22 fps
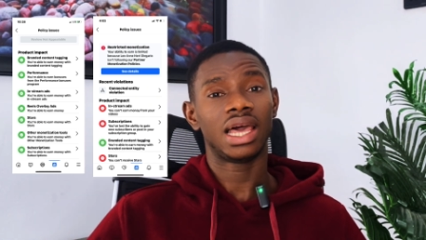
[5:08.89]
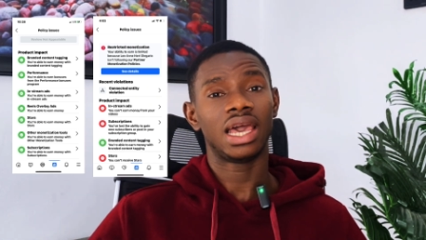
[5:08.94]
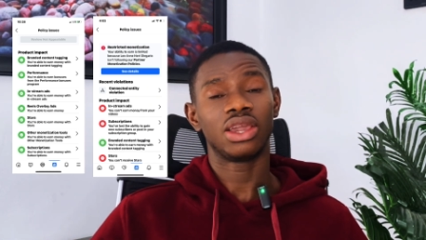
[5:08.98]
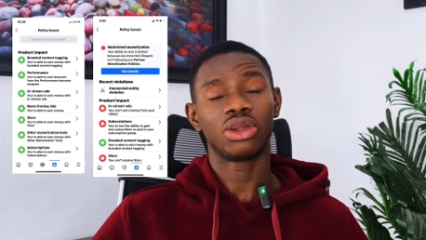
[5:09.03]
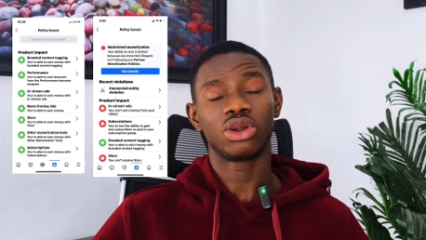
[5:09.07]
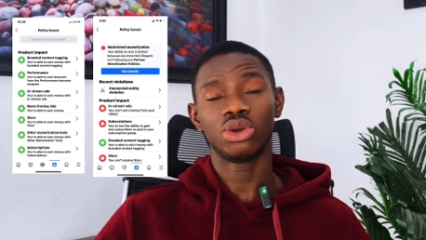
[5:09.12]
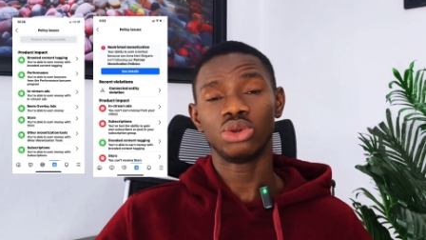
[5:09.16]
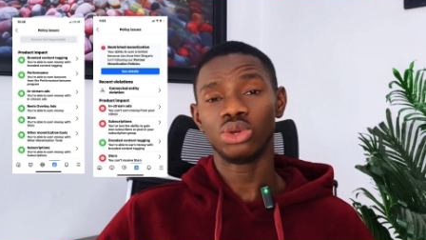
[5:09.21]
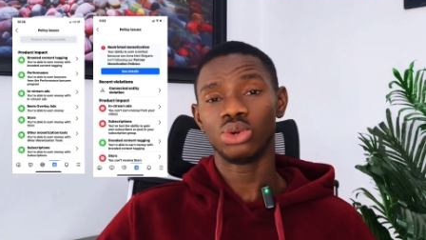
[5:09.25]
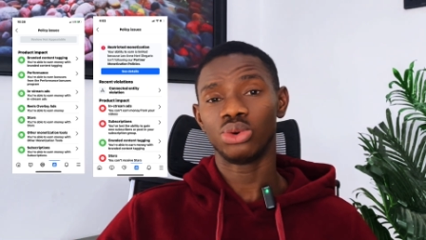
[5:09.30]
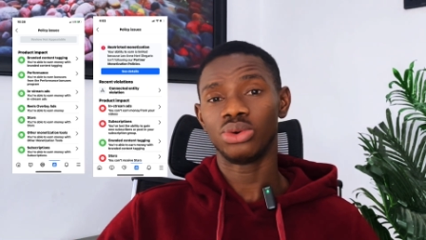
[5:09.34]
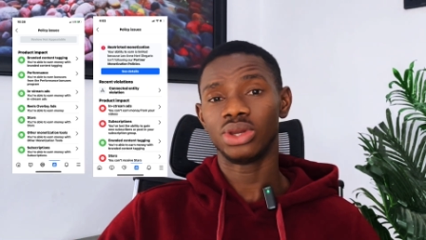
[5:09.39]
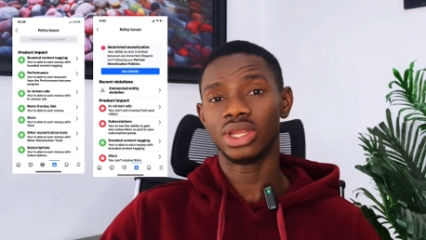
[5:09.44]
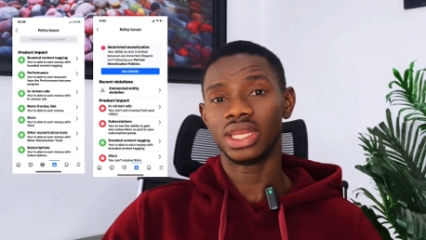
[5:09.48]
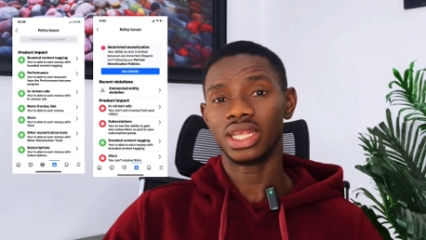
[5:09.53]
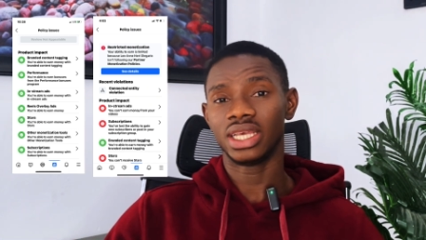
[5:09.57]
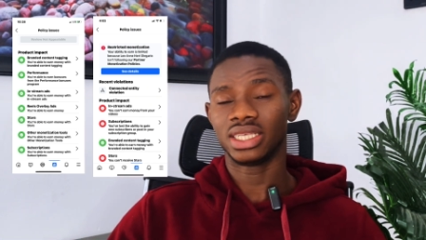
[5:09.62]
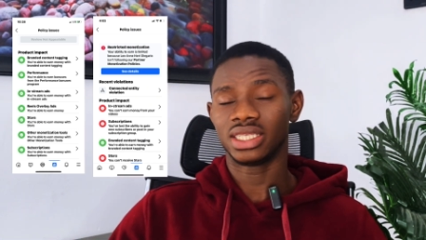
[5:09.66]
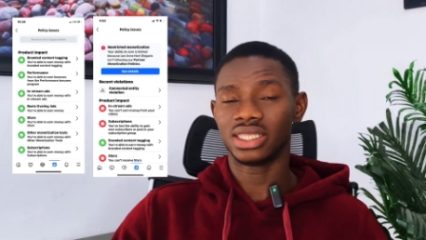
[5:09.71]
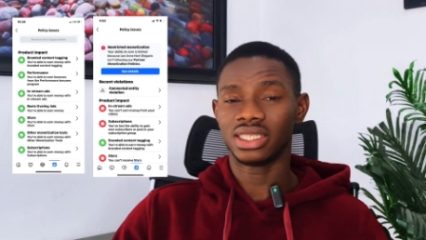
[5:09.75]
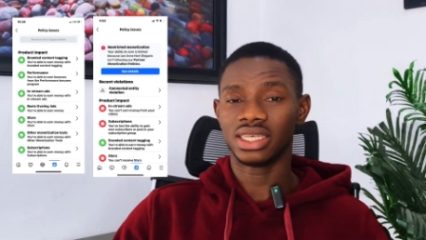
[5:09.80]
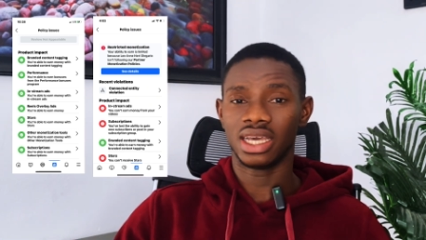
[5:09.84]
i come your way
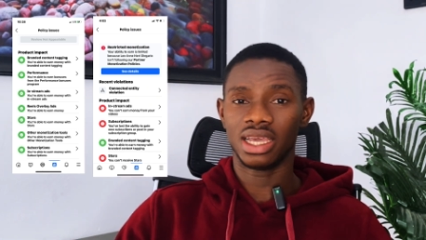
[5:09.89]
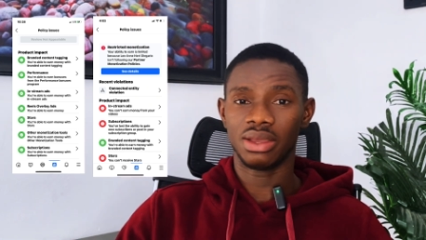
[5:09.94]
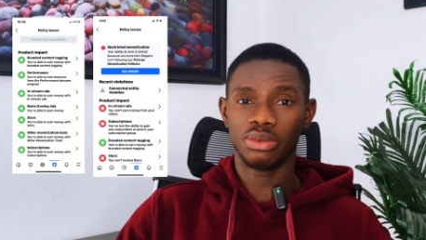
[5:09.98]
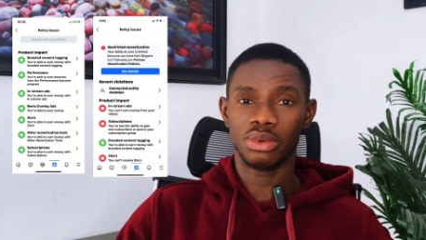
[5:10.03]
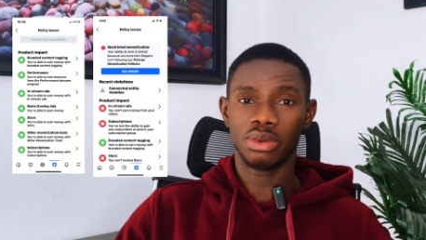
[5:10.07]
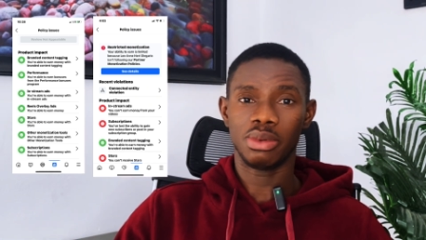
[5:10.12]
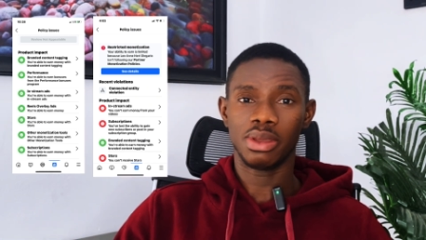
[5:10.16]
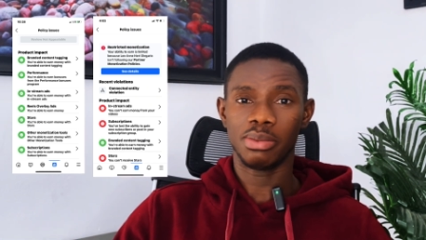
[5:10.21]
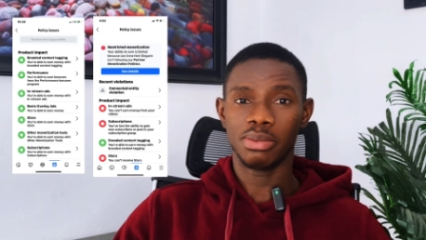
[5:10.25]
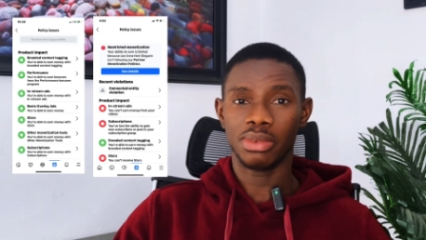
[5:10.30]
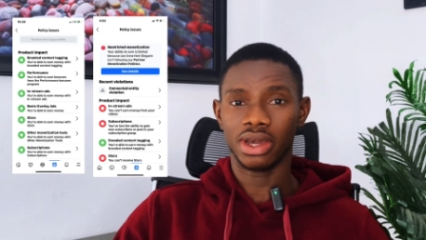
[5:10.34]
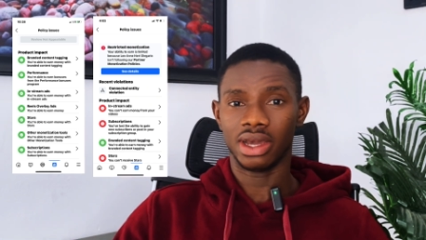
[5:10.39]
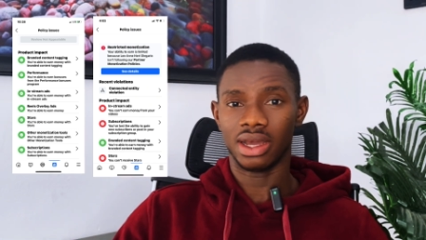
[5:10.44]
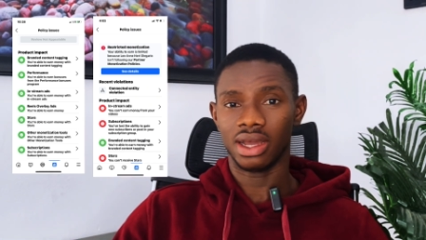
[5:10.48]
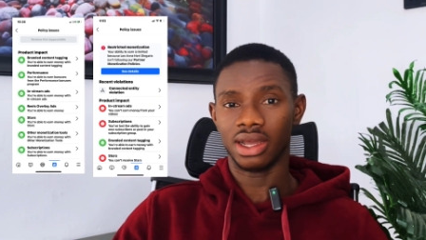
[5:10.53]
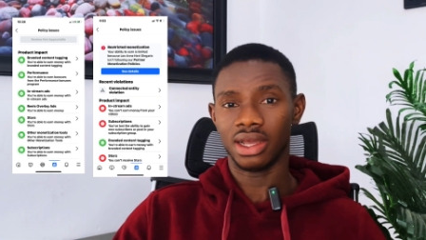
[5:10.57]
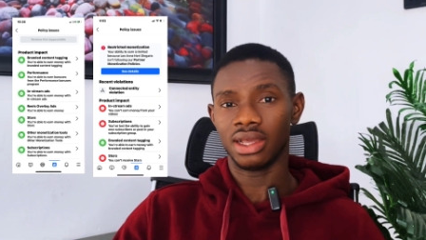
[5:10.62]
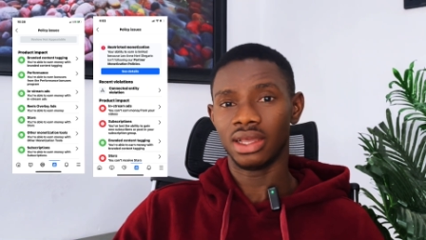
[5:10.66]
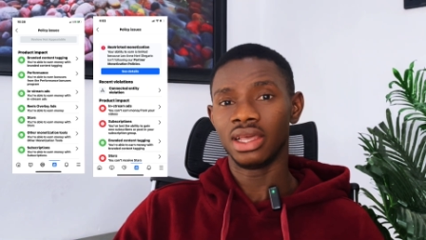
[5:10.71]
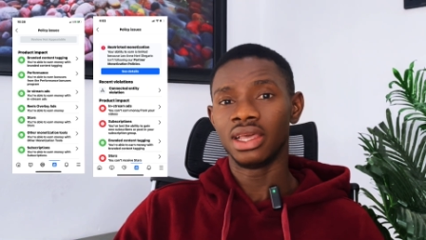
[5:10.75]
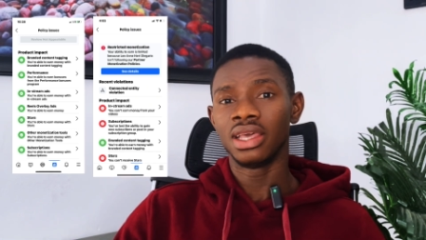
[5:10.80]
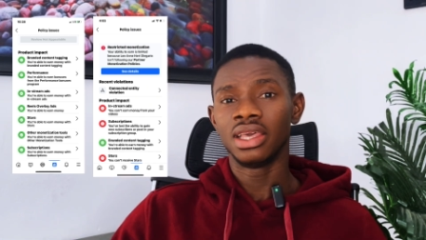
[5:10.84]
next time remember
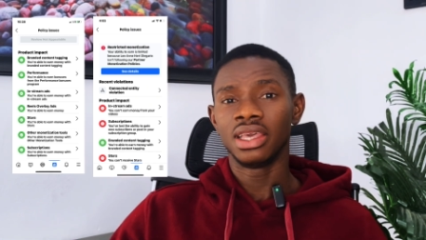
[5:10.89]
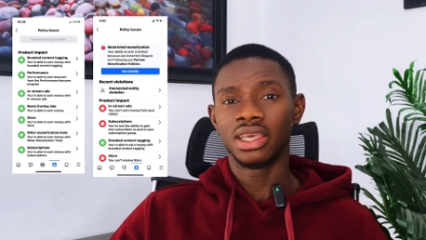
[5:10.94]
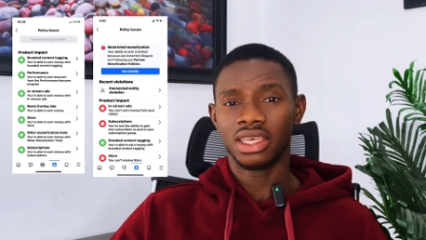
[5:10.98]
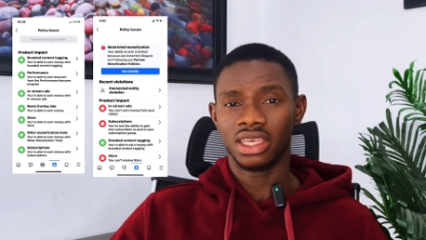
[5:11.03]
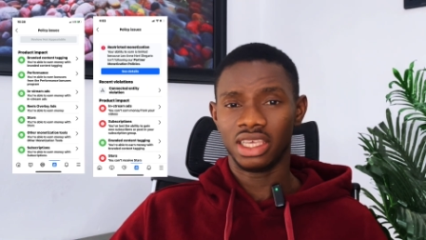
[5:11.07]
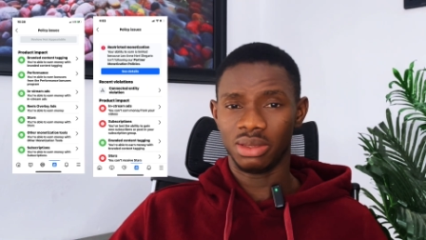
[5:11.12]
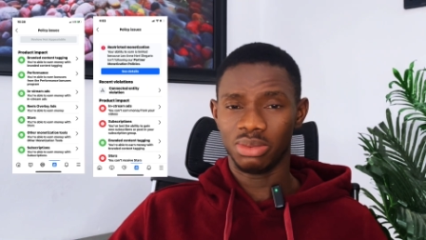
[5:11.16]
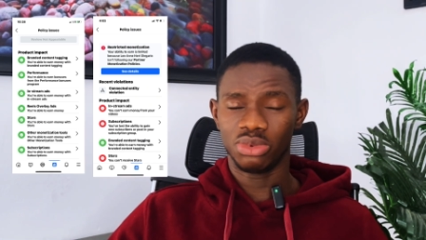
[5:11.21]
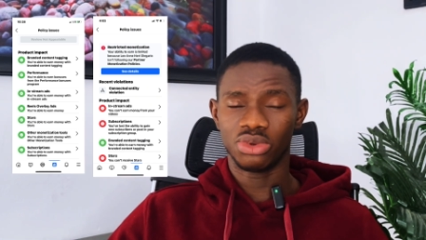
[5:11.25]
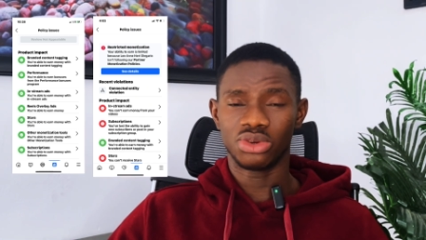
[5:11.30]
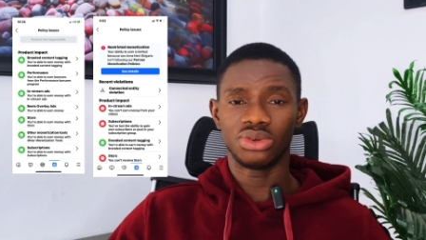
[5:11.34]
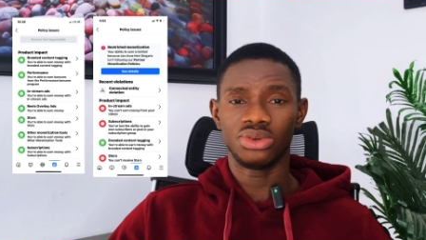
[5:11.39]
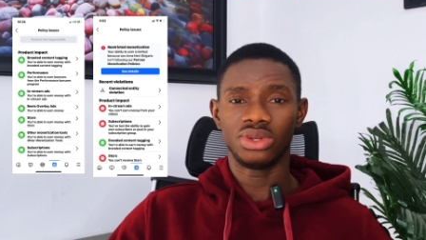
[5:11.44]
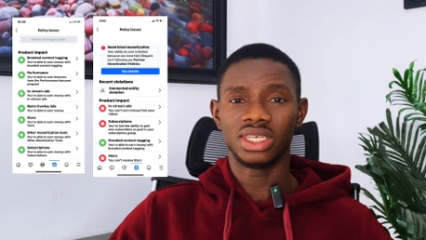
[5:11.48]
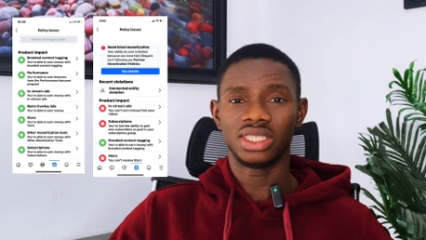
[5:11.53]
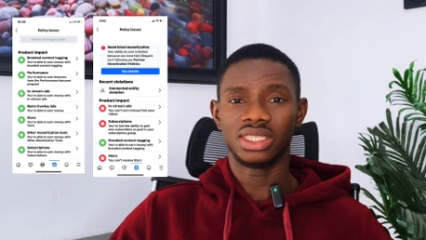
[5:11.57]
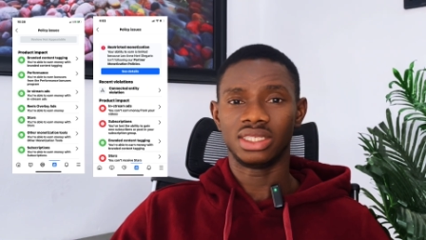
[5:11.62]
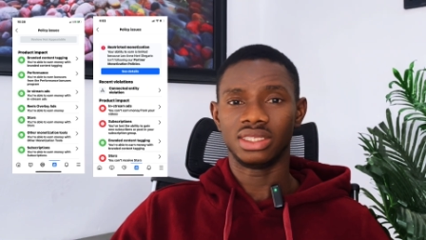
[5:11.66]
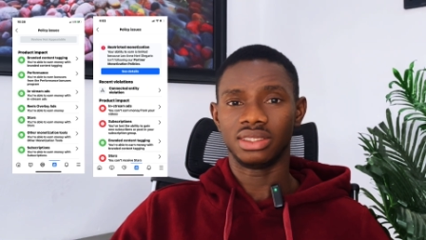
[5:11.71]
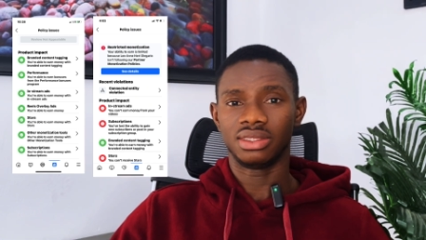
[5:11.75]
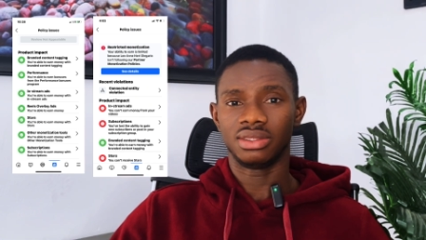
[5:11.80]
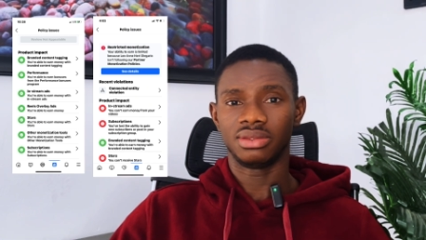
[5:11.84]
keep
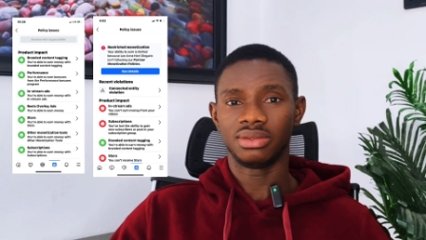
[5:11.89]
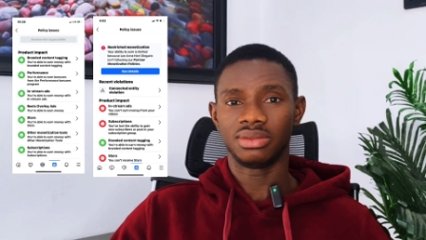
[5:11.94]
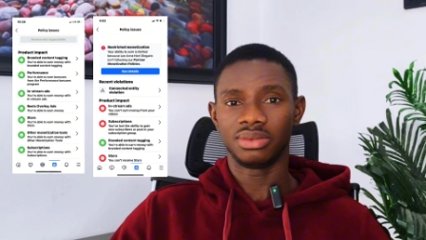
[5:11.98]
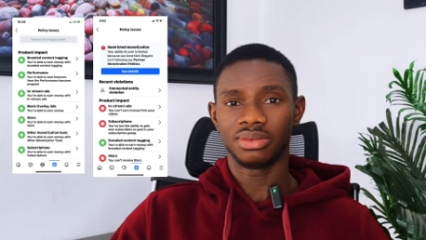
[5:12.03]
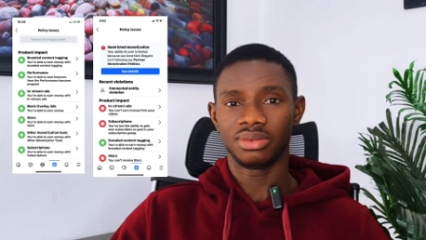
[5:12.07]
creating